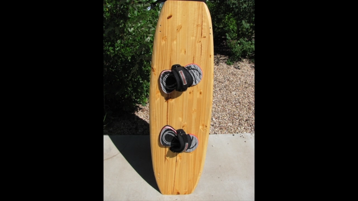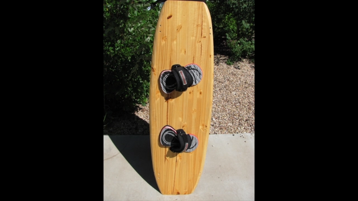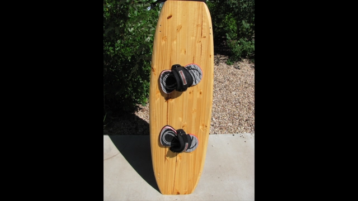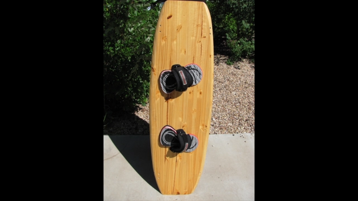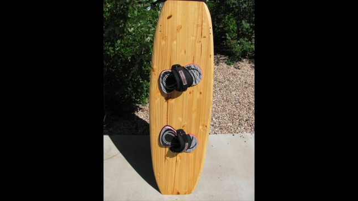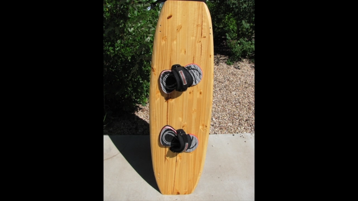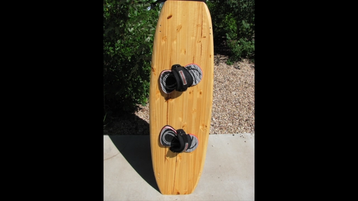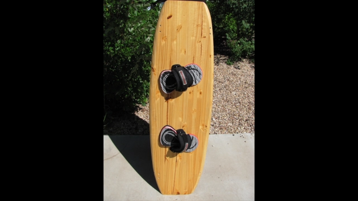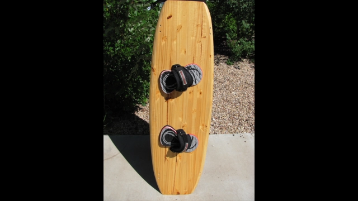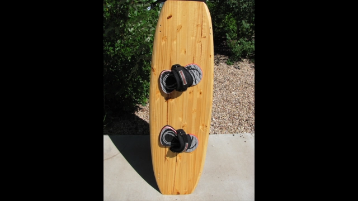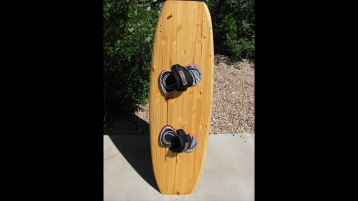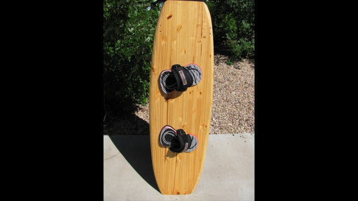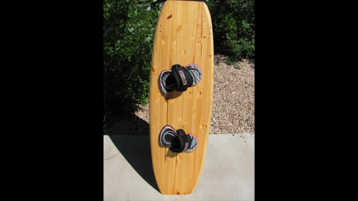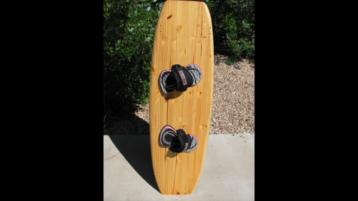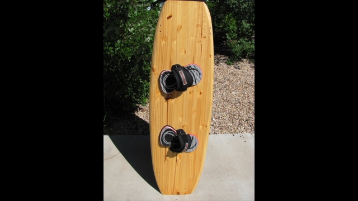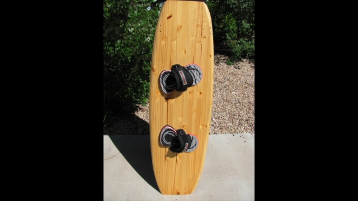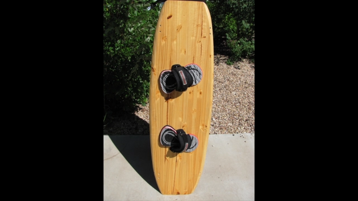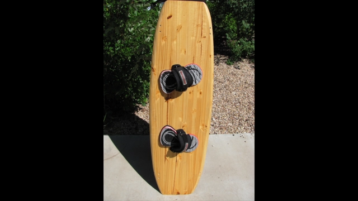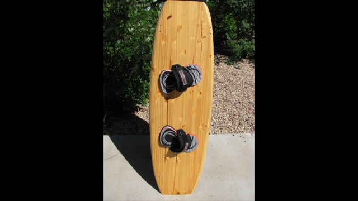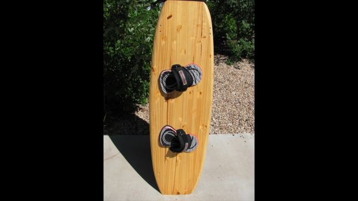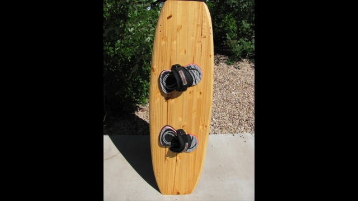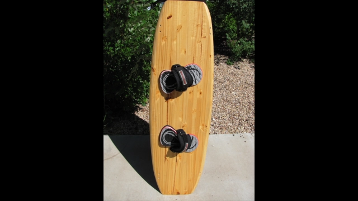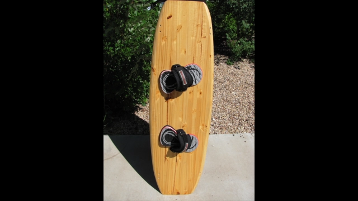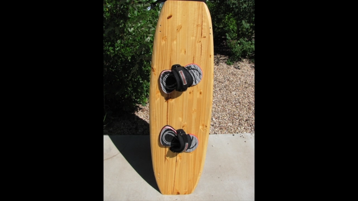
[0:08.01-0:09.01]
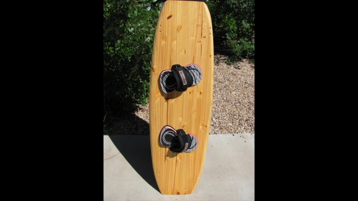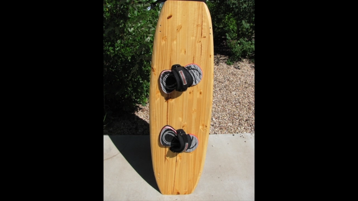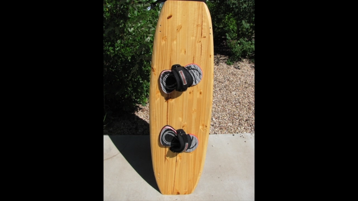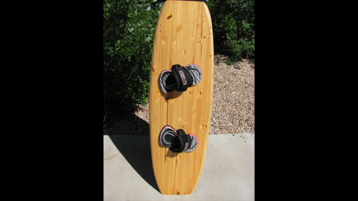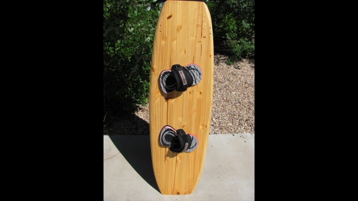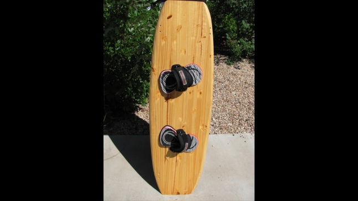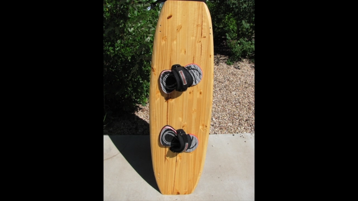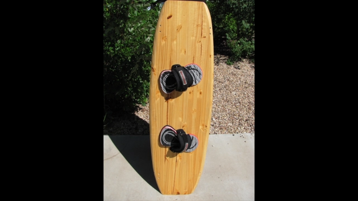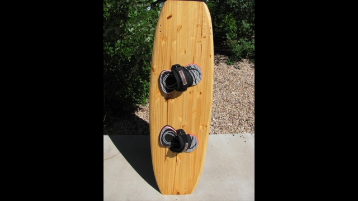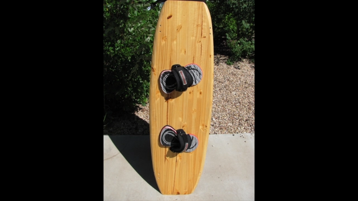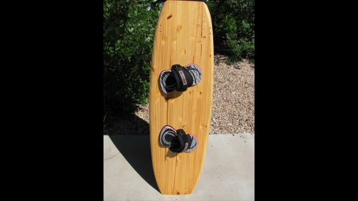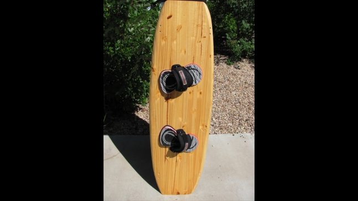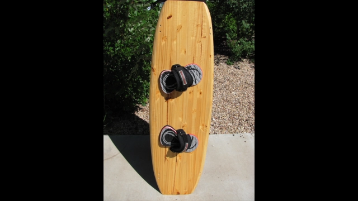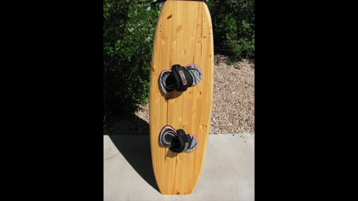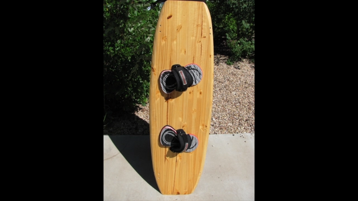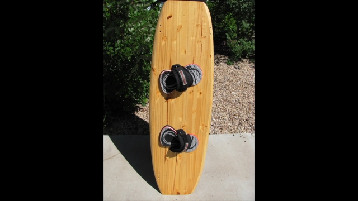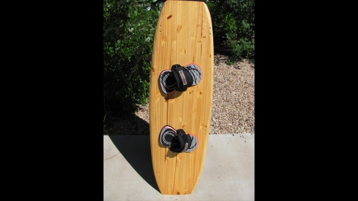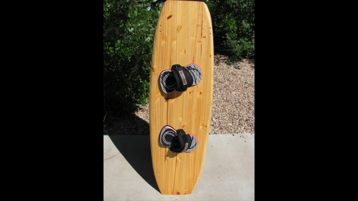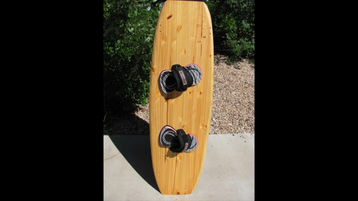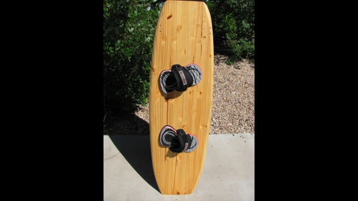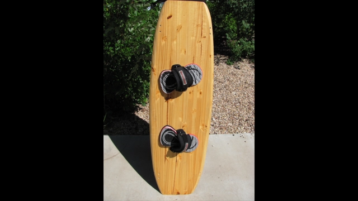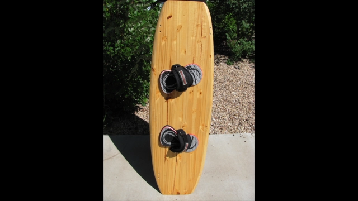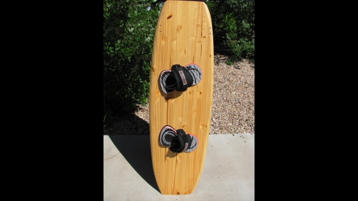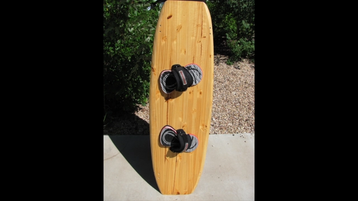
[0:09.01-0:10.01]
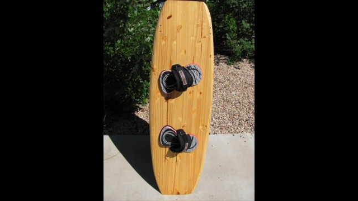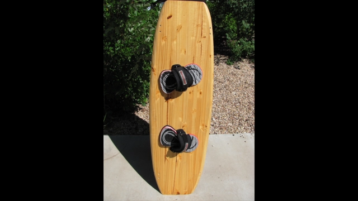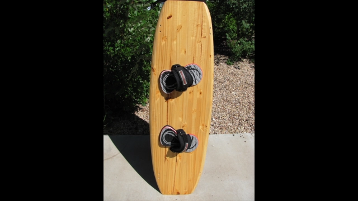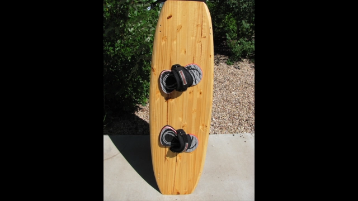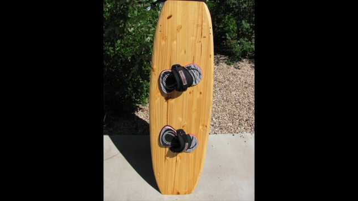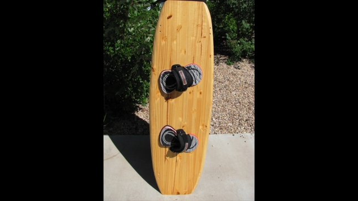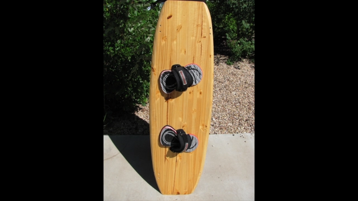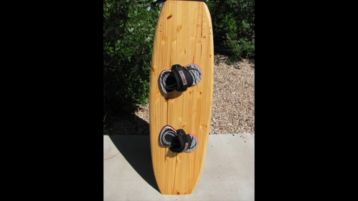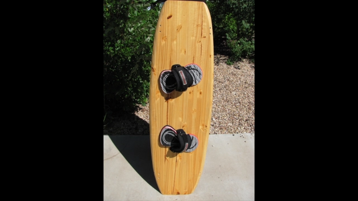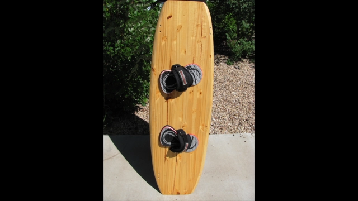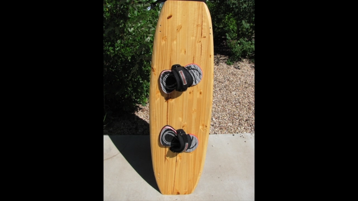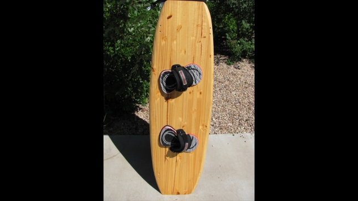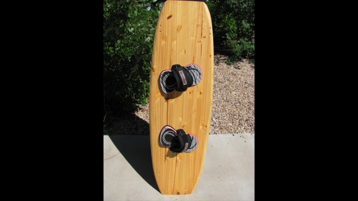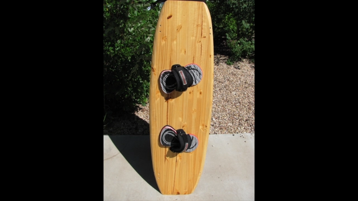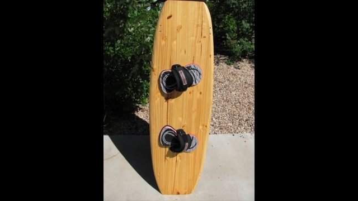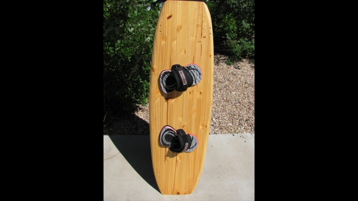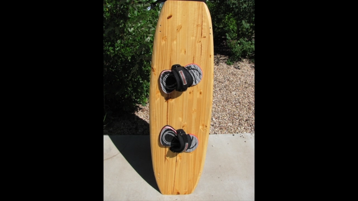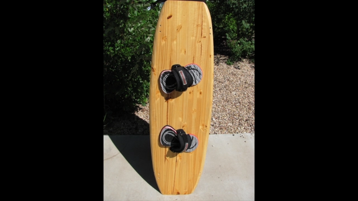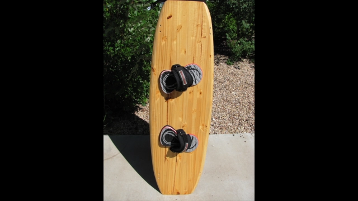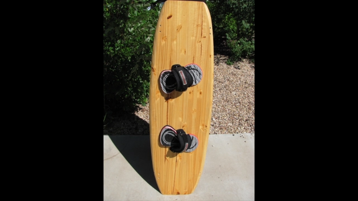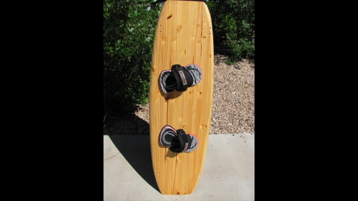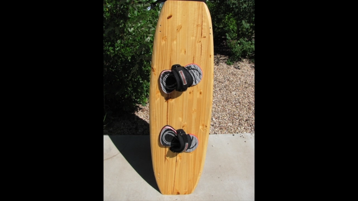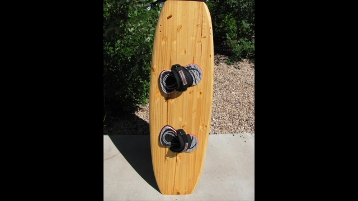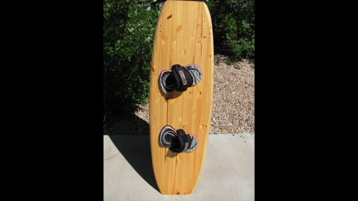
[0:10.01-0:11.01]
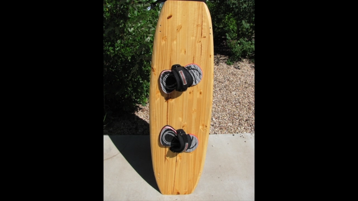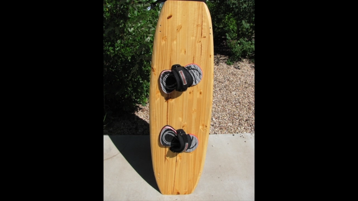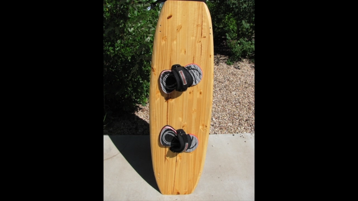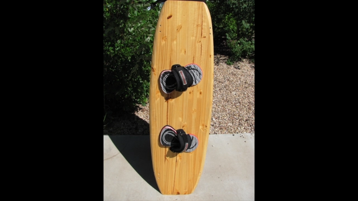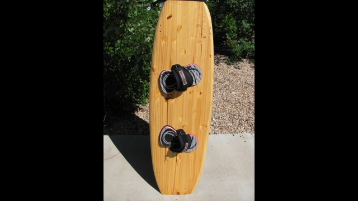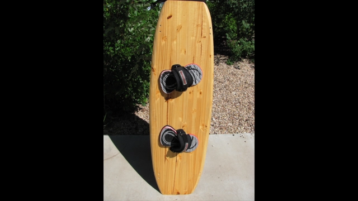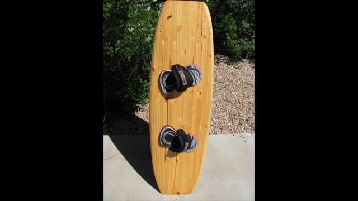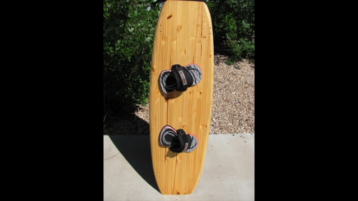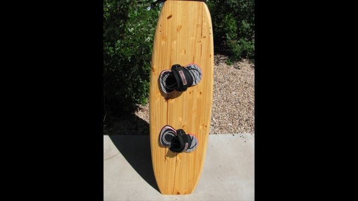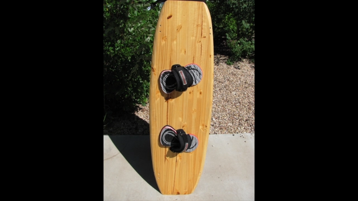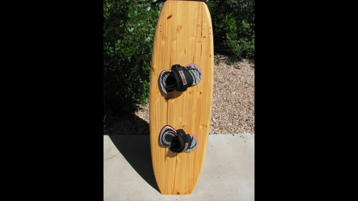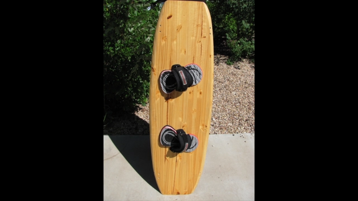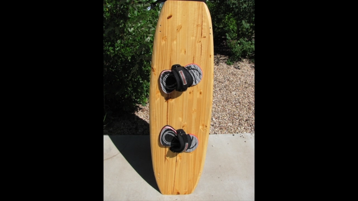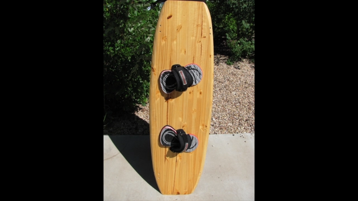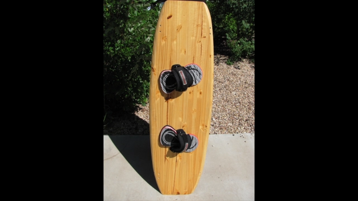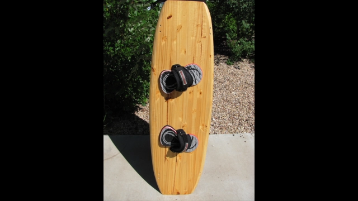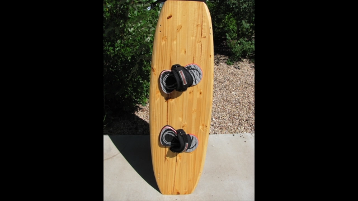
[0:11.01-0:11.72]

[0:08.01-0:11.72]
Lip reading: Nobody's mouth can be seen.